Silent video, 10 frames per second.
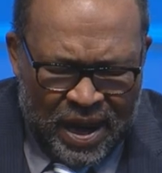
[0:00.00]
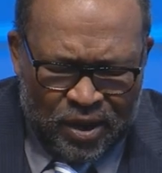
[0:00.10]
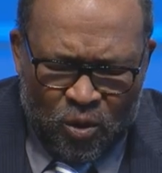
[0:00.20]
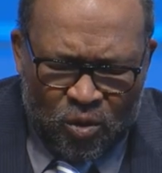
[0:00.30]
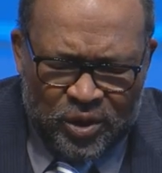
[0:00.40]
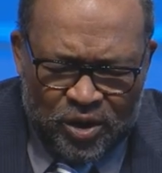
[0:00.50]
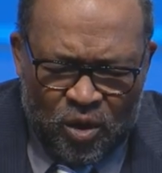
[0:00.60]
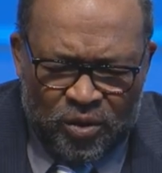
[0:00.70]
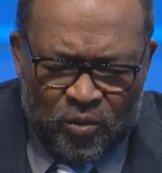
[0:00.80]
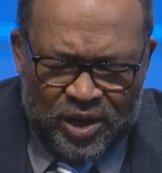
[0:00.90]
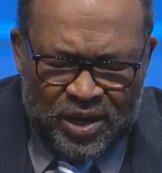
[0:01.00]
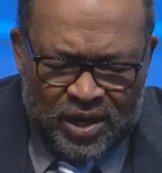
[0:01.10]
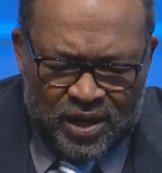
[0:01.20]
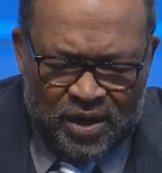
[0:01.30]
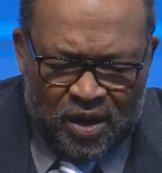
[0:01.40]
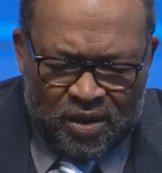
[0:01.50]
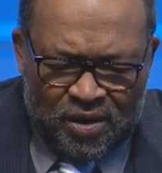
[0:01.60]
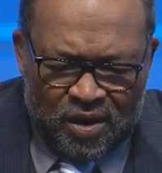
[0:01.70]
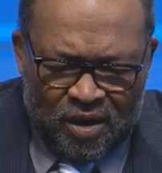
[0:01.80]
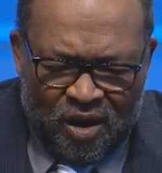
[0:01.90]
And Lord, we know that we need
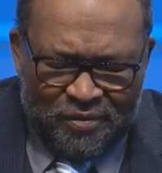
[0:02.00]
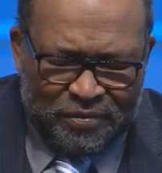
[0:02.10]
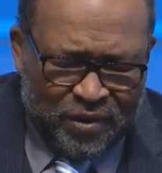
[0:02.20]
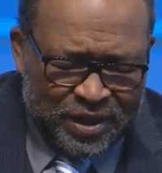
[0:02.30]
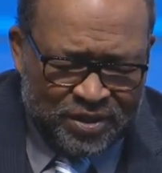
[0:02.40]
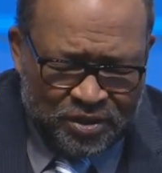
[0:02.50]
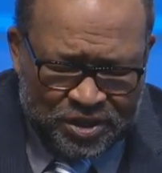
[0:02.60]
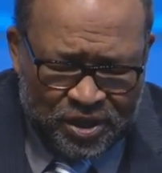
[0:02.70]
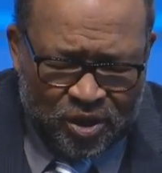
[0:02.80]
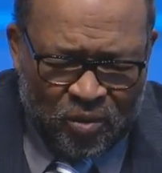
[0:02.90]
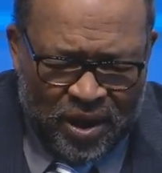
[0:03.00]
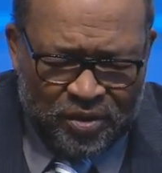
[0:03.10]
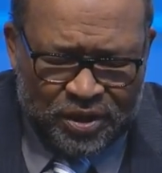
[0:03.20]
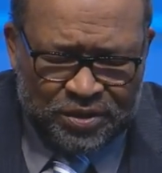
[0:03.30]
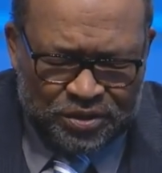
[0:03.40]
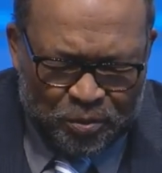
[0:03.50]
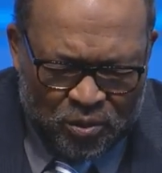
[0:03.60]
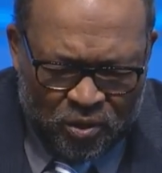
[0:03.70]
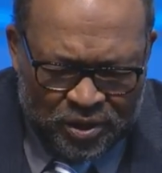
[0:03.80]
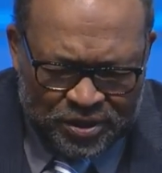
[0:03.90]
our friends that are sitting around us to
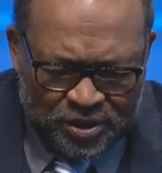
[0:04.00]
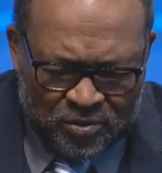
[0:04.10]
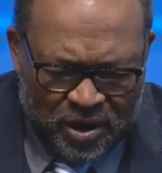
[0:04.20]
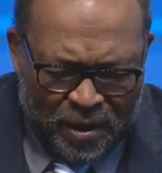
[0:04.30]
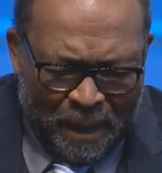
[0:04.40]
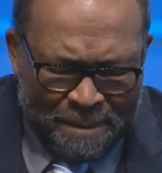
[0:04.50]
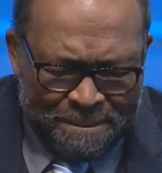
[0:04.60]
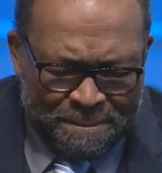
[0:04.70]
support us as well.